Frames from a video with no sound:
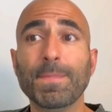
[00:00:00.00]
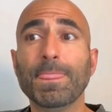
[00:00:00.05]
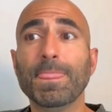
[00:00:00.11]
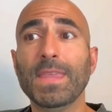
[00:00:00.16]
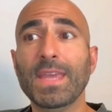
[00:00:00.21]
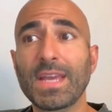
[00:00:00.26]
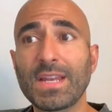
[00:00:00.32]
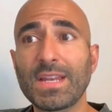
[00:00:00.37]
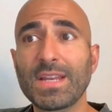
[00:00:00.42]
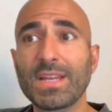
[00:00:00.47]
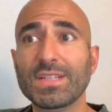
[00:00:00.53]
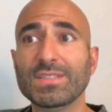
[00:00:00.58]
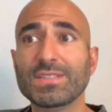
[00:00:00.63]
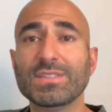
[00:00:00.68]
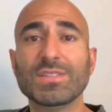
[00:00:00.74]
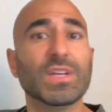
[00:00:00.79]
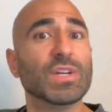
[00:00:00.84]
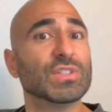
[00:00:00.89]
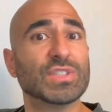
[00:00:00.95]
in
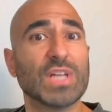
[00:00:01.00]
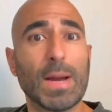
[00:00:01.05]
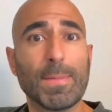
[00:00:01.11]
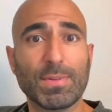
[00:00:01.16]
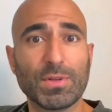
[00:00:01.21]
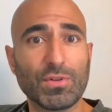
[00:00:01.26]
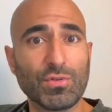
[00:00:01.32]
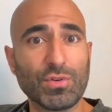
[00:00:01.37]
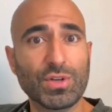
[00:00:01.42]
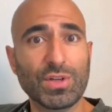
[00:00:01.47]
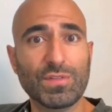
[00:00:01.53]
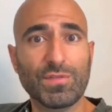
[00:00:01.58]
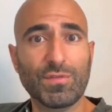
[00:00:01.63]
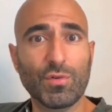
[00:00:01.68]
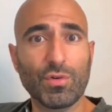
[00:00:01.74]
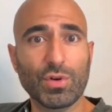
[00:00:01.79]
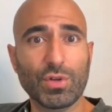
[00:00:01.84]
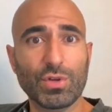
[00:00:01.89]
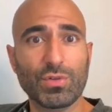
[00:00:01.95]
this, there's opportunity
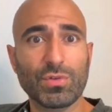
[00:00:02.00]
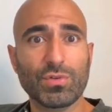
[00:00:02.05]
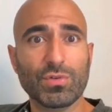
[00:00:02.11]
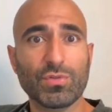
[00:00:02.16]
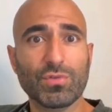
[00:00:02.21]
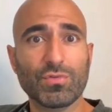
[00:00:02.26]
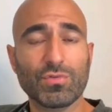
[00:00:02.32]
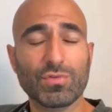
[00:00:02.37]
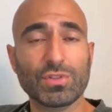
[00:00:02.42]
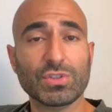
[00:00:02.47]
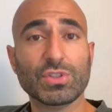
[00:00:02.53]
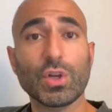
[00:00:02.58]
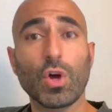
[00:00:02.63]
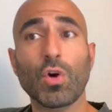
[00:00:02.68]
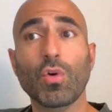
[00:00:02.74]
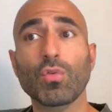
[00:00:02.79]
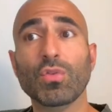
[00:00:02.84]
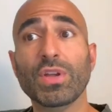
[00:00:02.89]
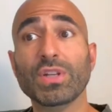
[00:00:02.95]
for you.
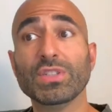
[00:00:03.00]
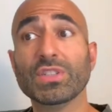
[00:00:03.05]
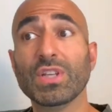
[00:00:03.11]
So there's